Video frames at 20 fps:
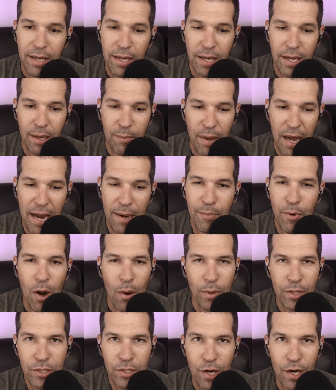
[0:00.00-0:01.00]
I
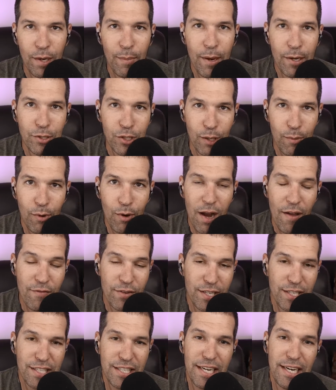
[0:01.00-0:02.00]
always talk about
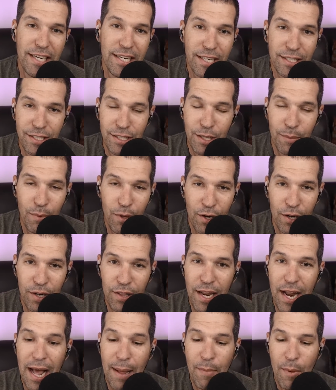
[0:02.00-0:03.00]
TurboGrafx-16 because of the community
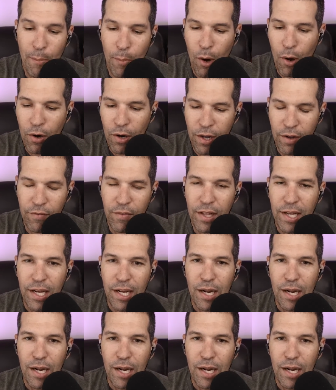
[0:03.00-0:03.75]
that I'm a part of.